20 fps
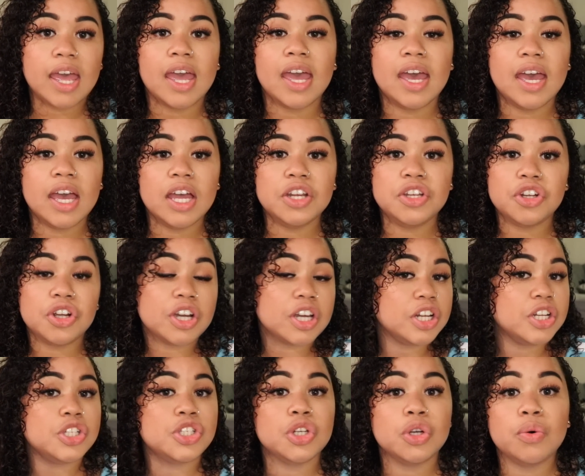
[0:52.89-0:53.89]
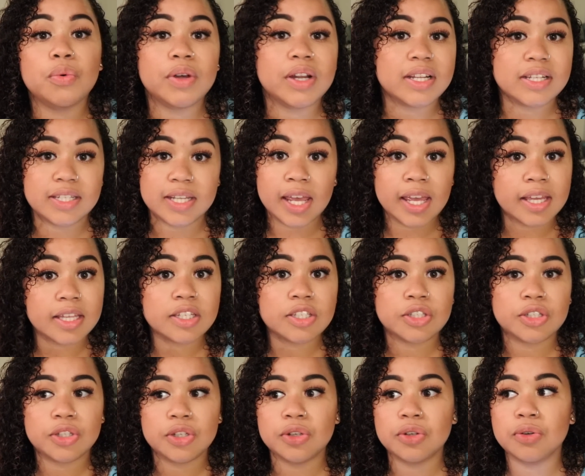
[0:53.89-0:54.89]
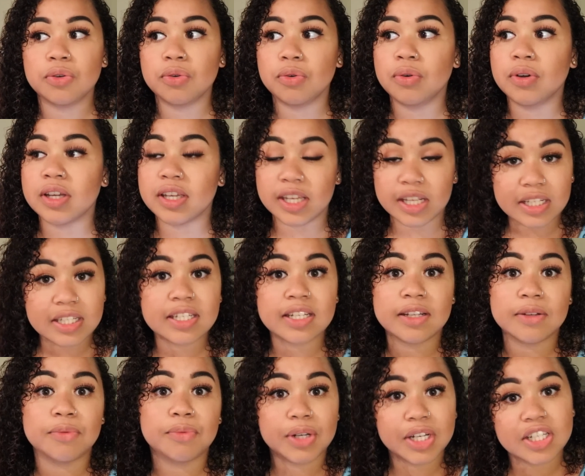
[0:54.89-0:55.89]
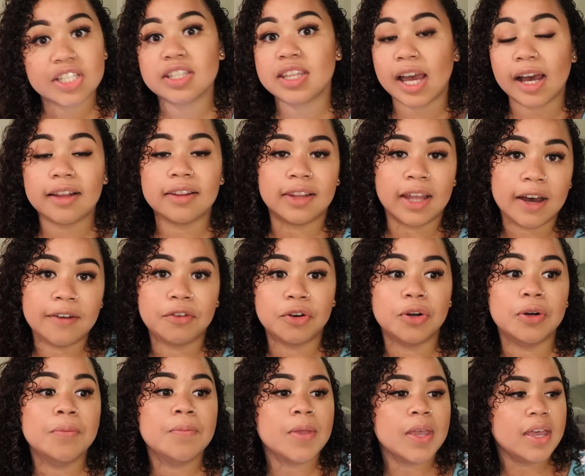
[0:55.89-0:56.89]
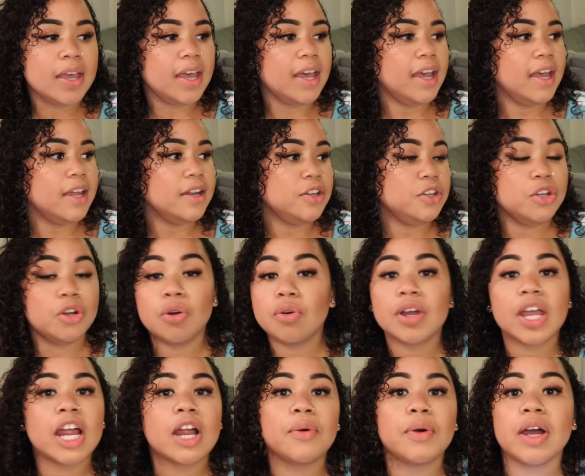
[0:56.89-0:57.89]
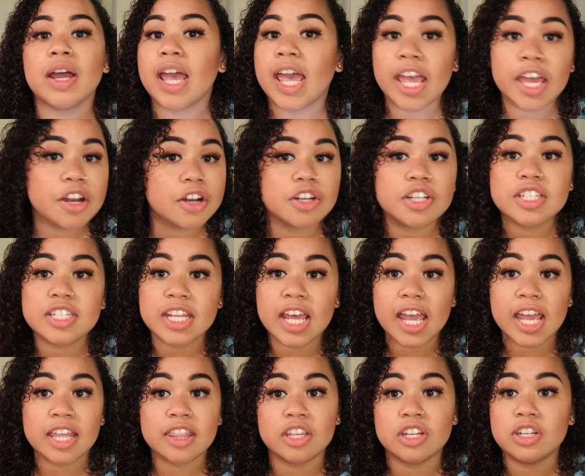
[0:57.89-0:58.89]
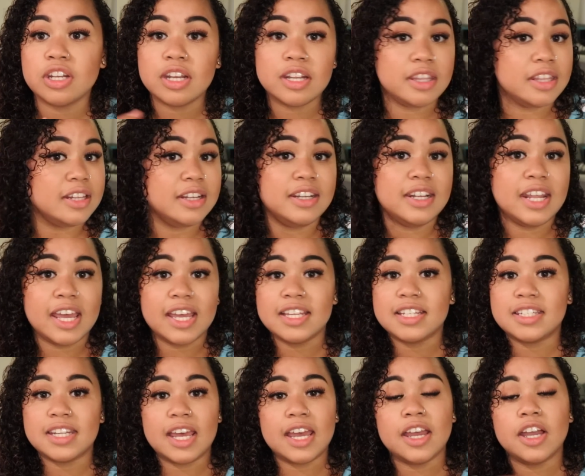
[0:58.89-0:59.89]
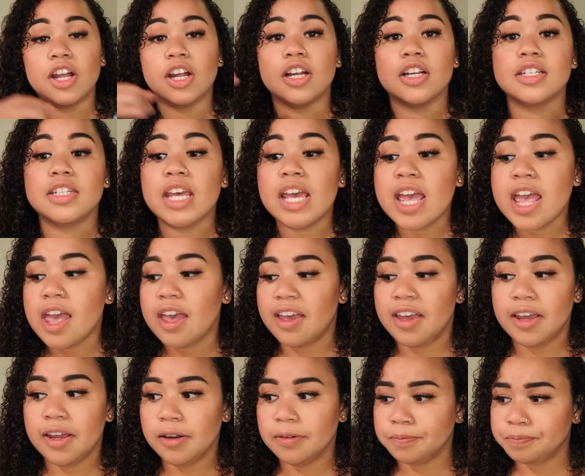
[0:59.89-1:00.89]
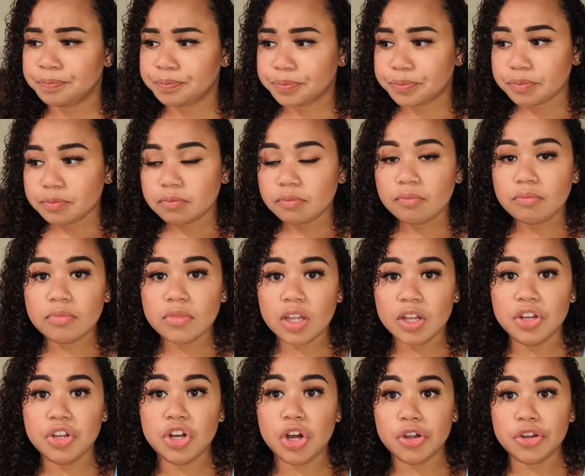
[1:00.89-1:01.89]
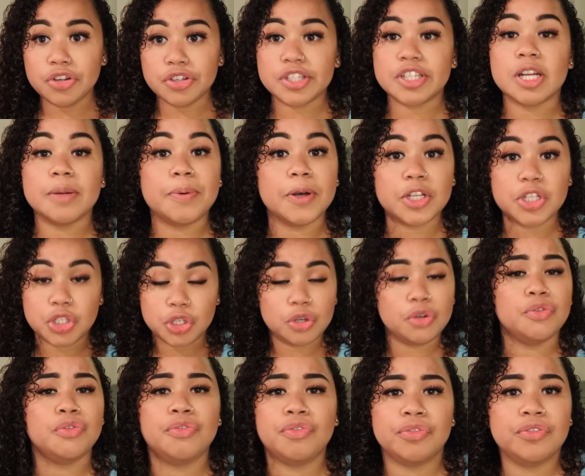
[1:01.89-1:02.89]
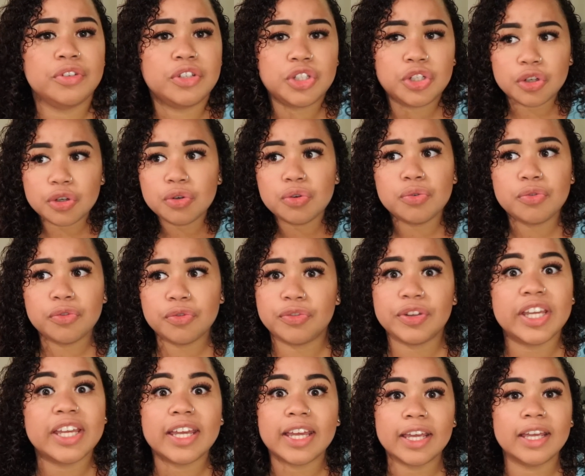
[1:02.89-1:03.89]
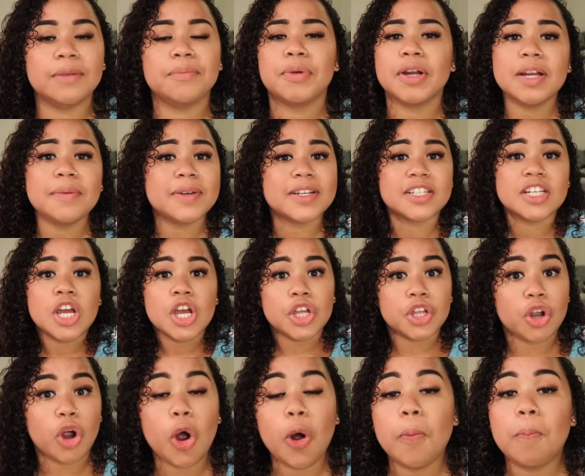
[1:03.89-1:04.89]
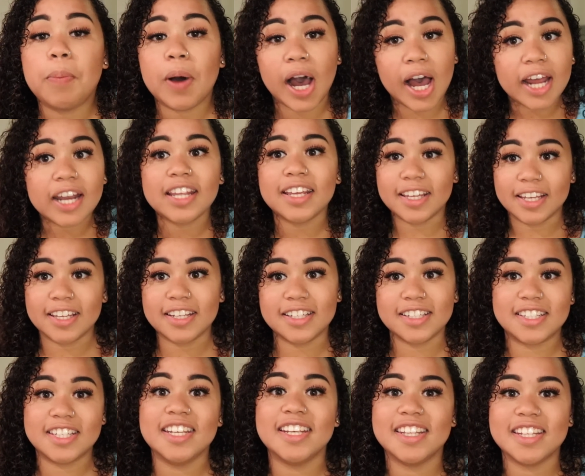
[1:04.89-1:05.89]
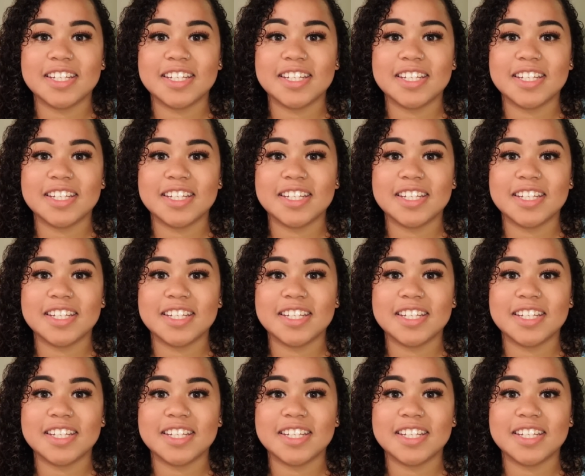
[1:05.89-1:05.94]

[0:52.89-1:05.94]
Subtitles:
and you're going to do what it takes to get to reach that level, and you don't care what haters say, the naysayers, and you know, you're just going to put two feet in, pretty much your whole body into